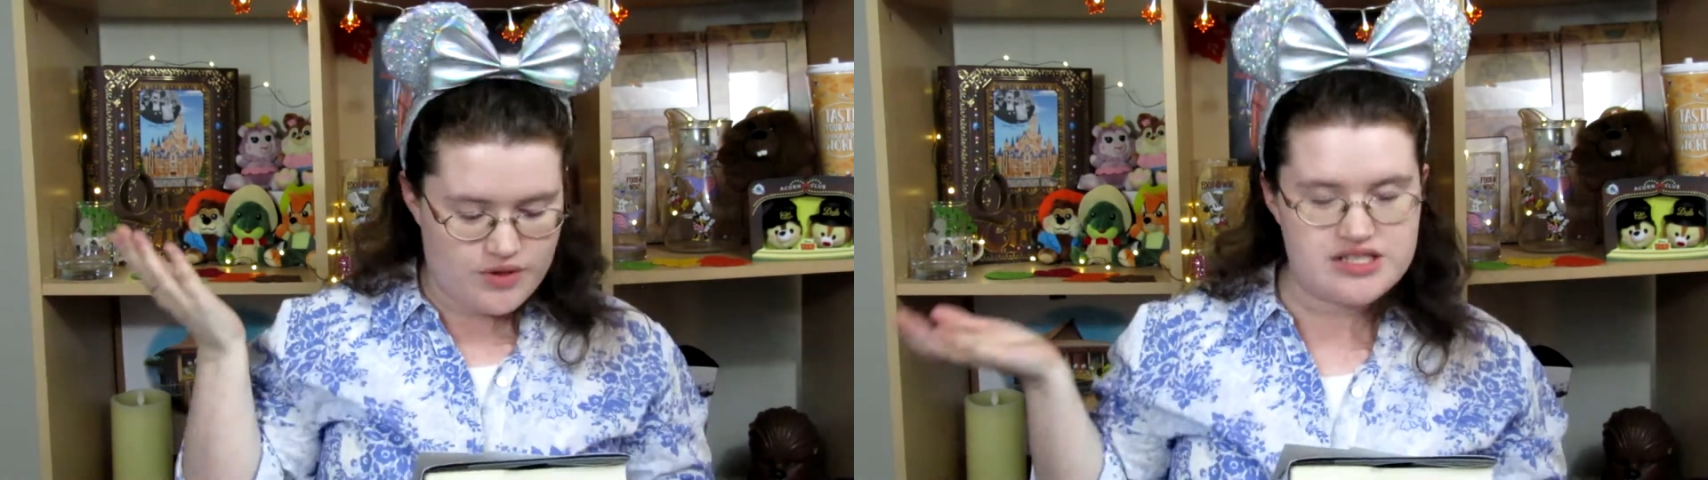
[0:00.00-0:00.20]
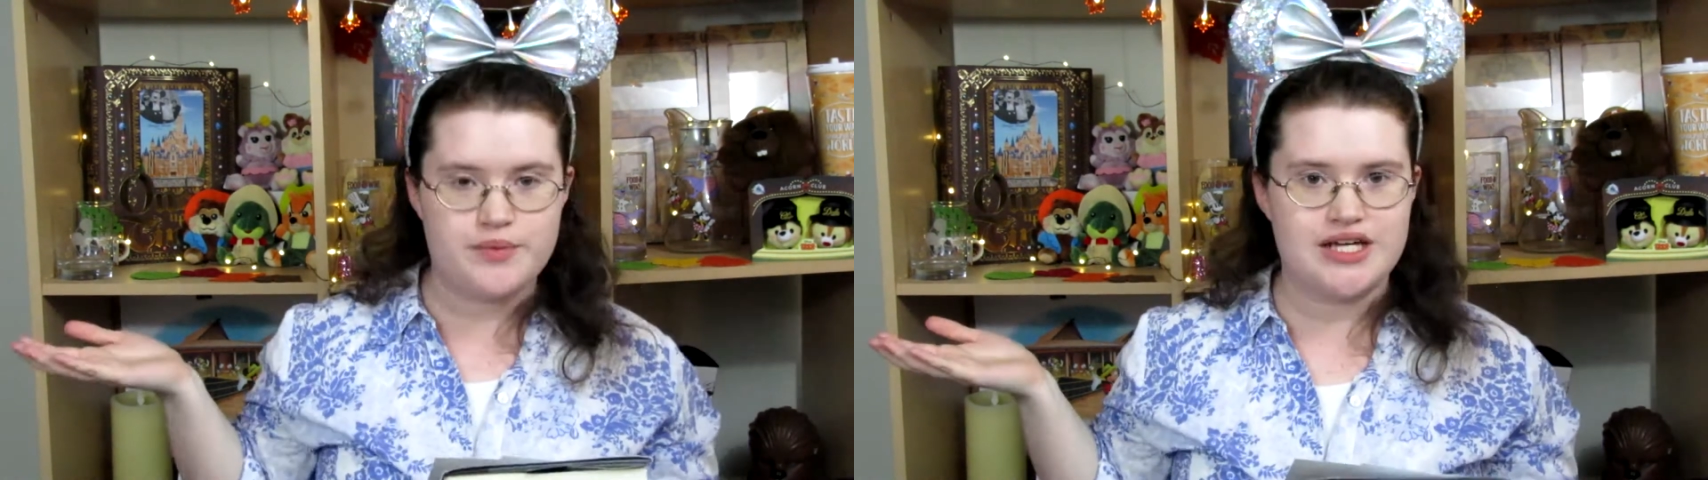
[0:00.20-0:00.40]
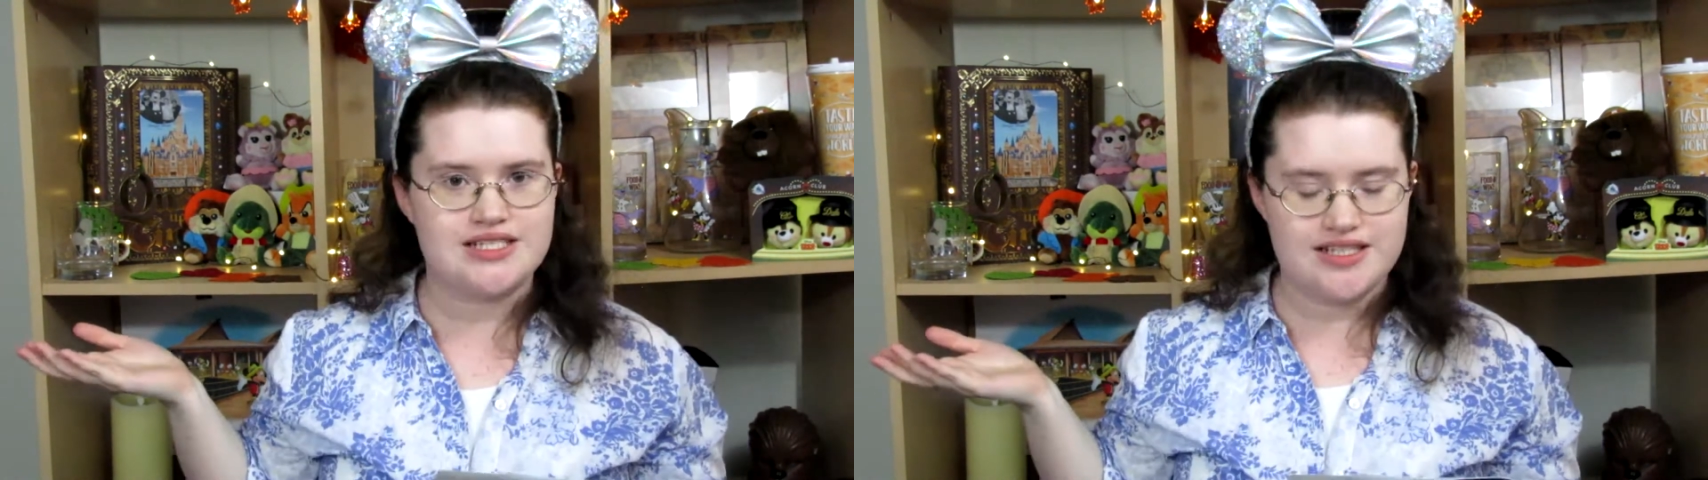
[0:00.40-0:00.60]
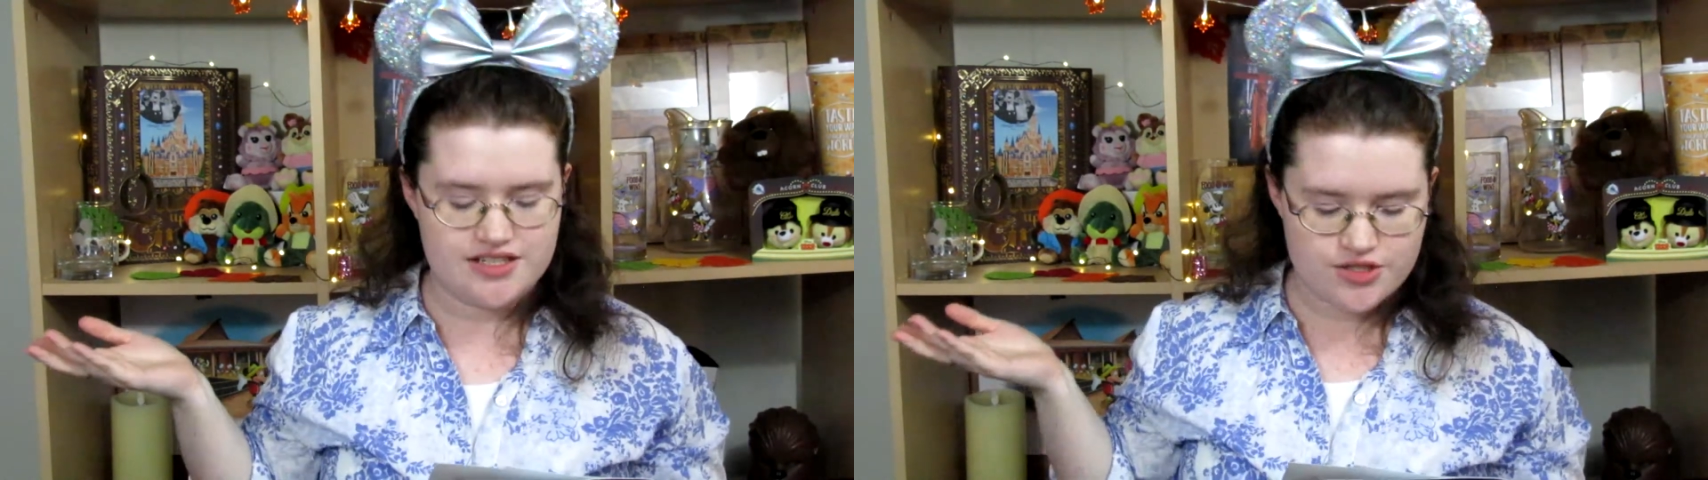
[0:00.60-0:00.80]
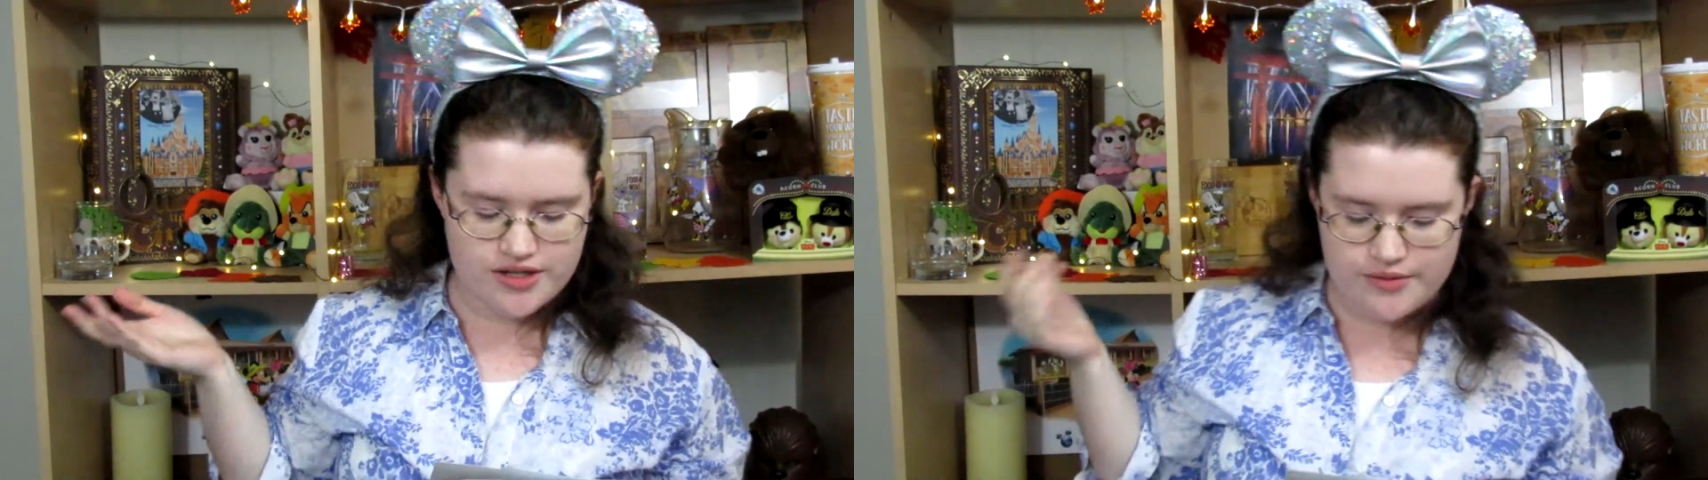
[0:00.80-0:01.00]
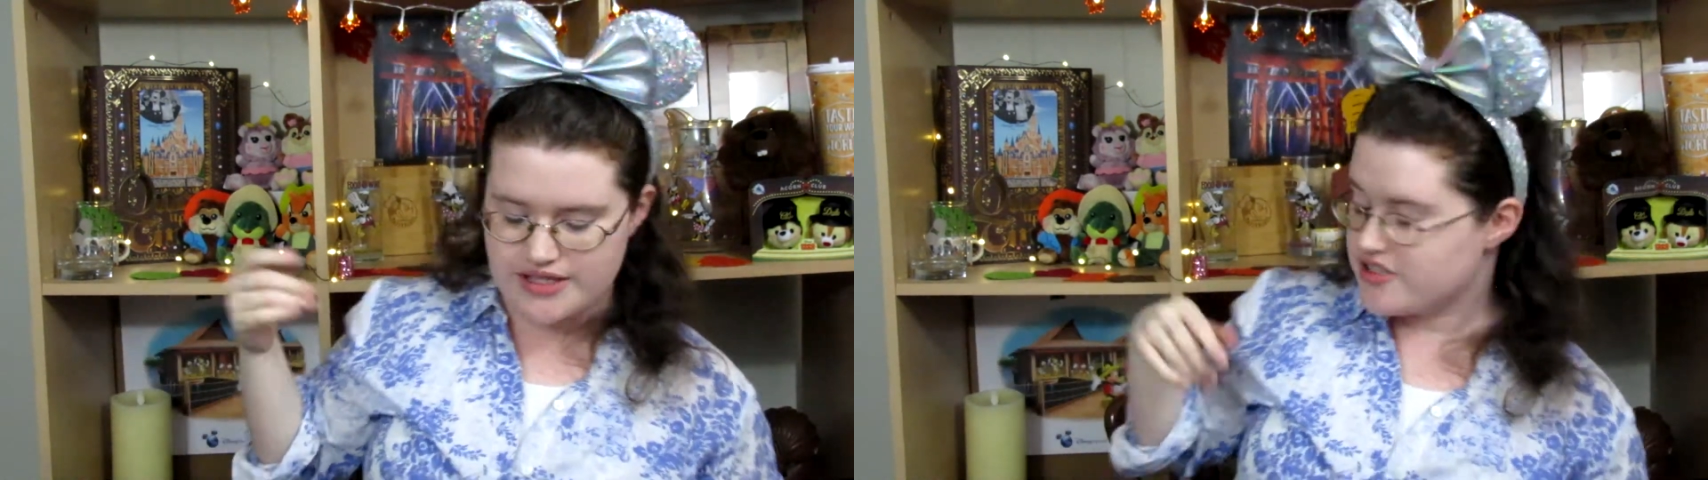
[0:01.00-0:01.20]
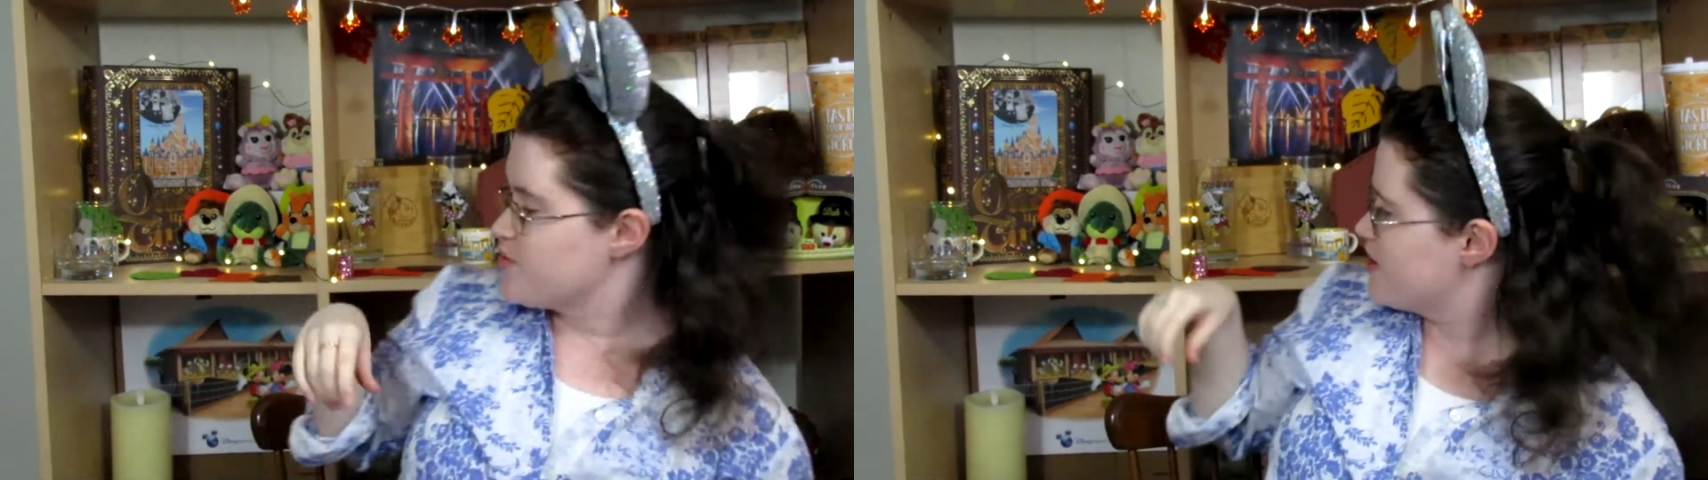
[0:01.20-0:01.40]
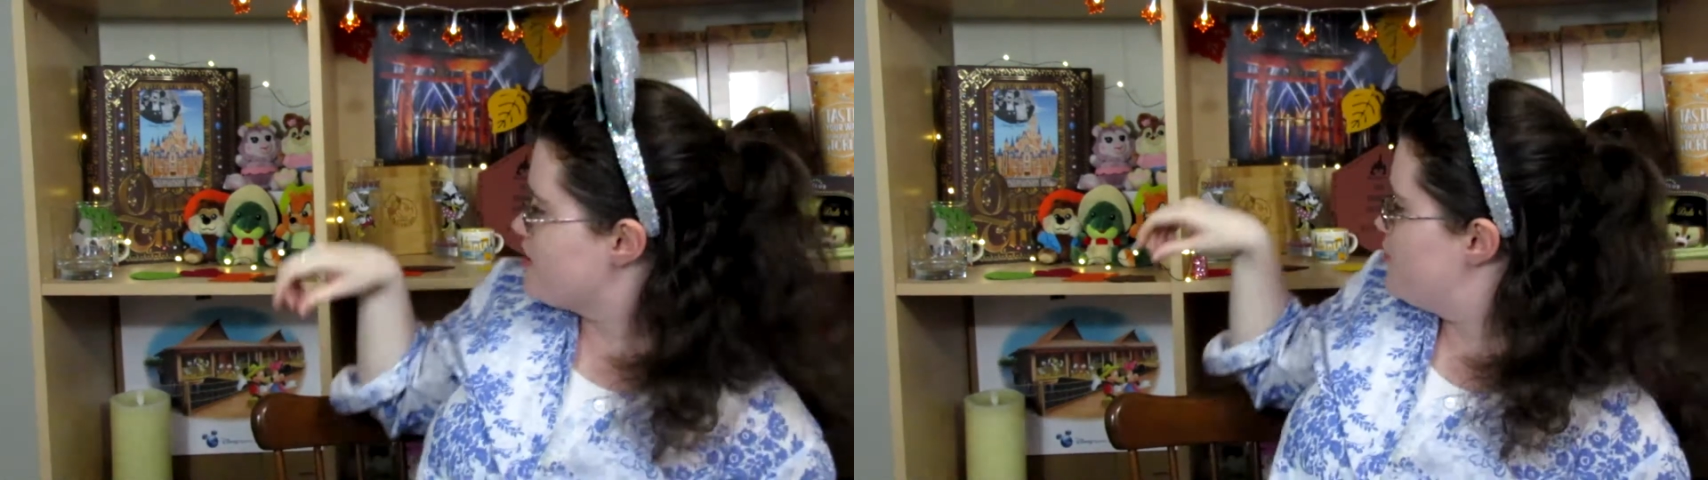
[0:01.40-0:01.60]
What is a pixie dust crate without a
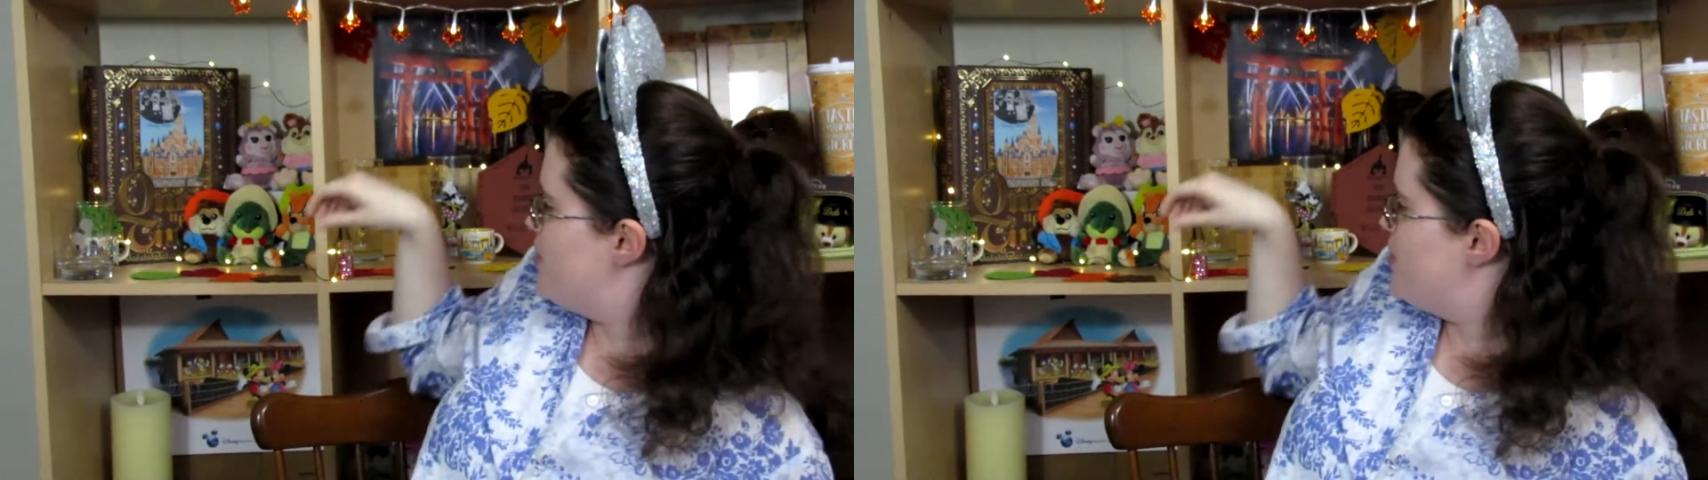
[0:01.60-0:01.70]
sprinkle of